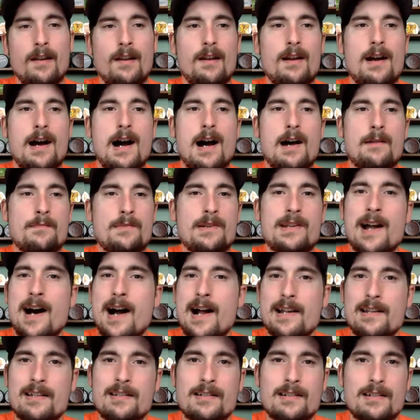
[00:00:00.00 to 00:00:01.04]

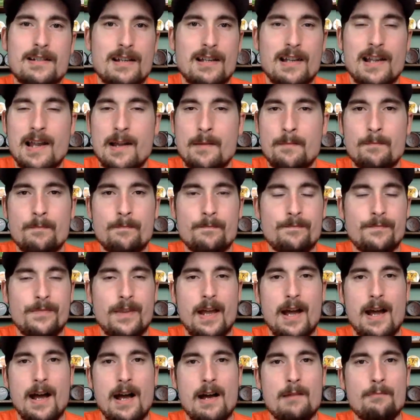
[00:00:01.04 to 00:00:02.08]
Nice, slim
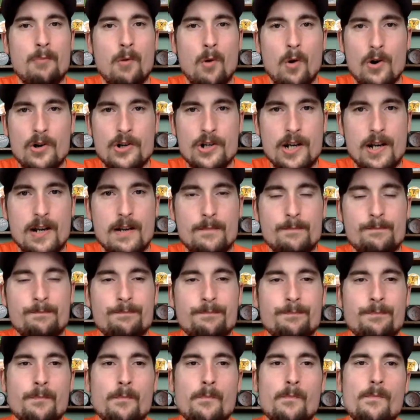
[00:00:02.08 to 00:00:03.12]
portion
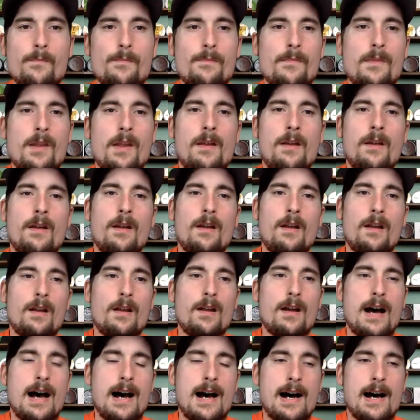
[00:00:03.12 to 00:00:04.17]

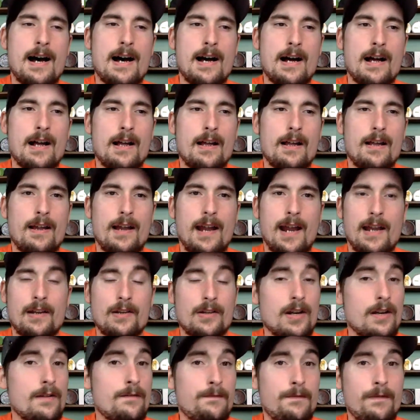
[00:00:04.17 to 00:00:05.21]
and
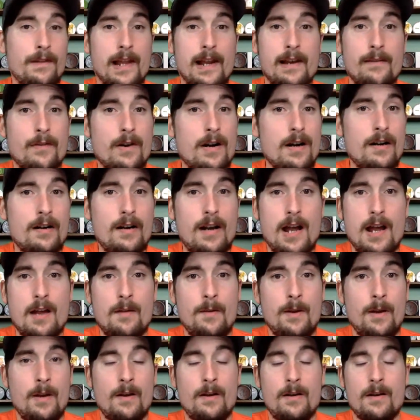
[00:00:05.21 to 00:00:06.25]
good flavor. I
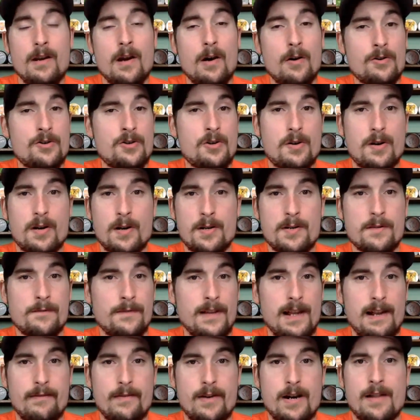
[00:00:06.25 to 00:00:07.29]
mean, no shortage of
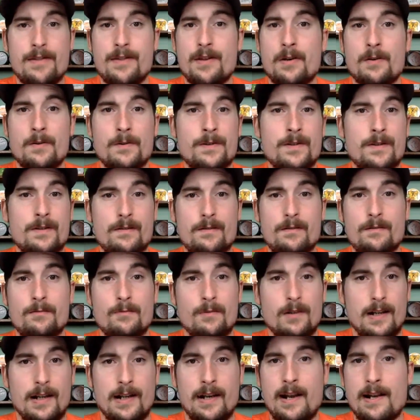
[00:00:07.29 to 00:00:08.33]
flavor on those.
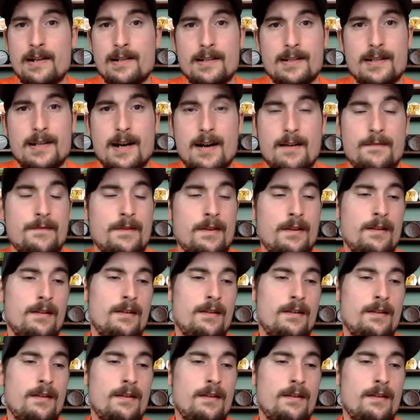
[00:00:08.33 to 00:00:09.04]
Really nice stuff.